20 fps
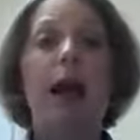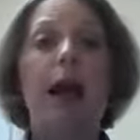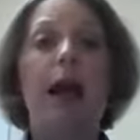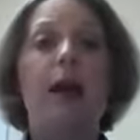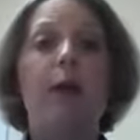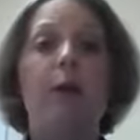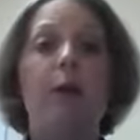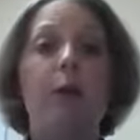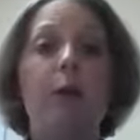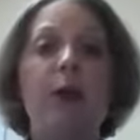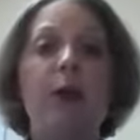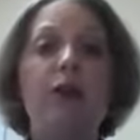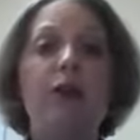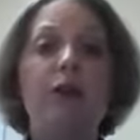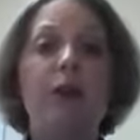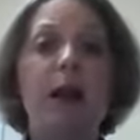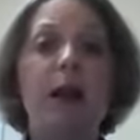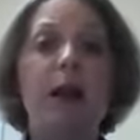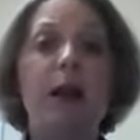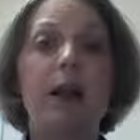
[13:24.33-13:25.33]
And we
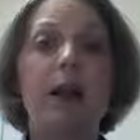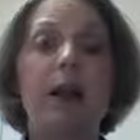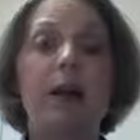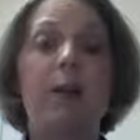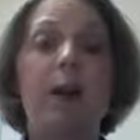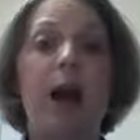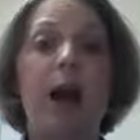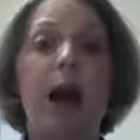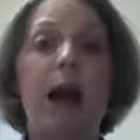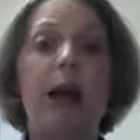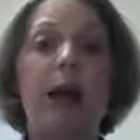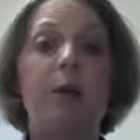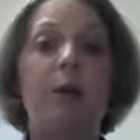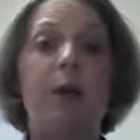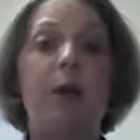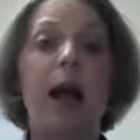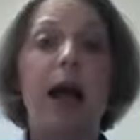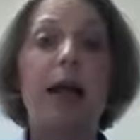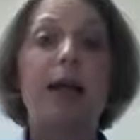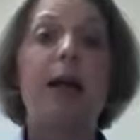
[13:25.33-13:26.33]
just, when
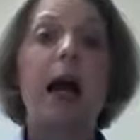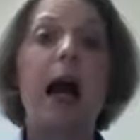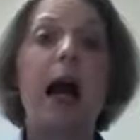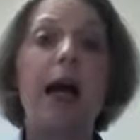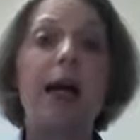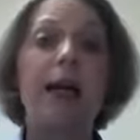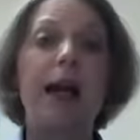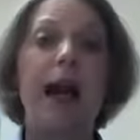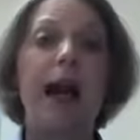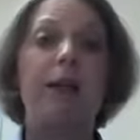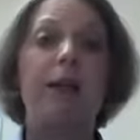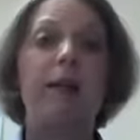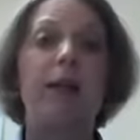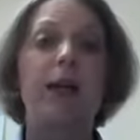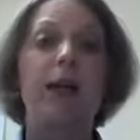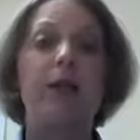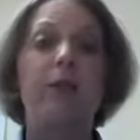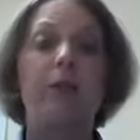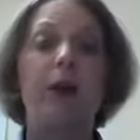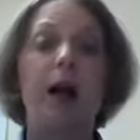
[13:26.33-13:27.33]
I guide
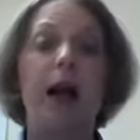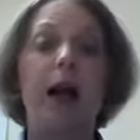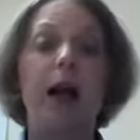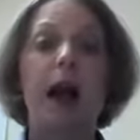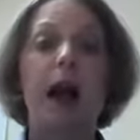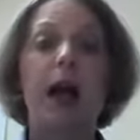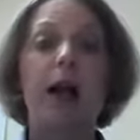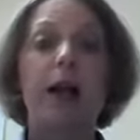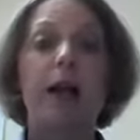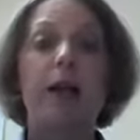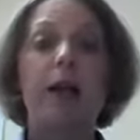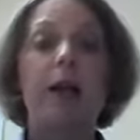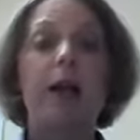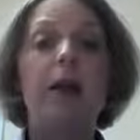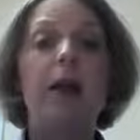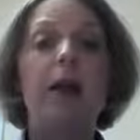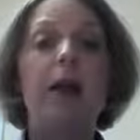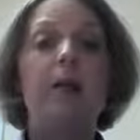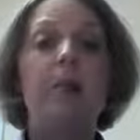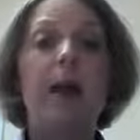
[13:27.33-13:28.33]
athletes, when I guide
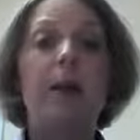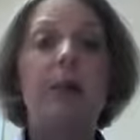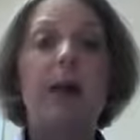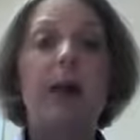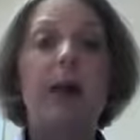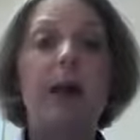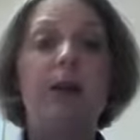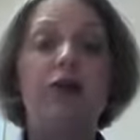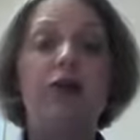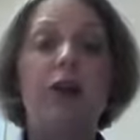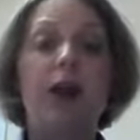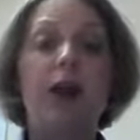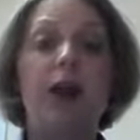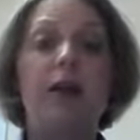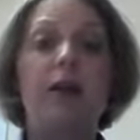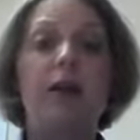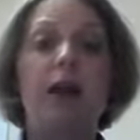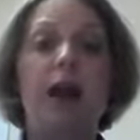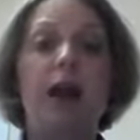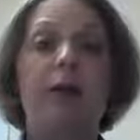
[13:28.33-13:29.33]
my
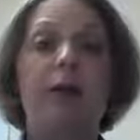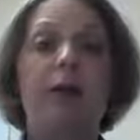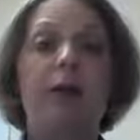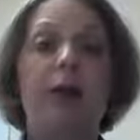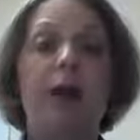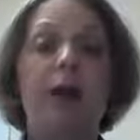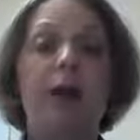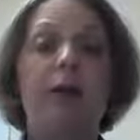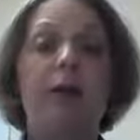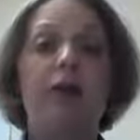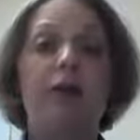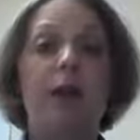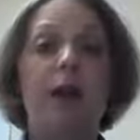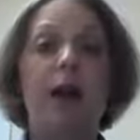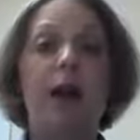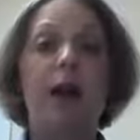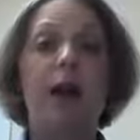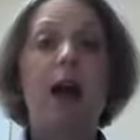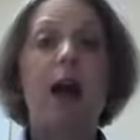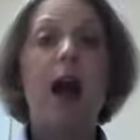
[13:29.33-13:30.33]
patients after an
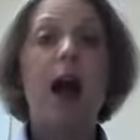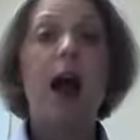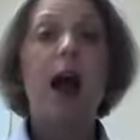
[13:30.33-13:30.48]
injury,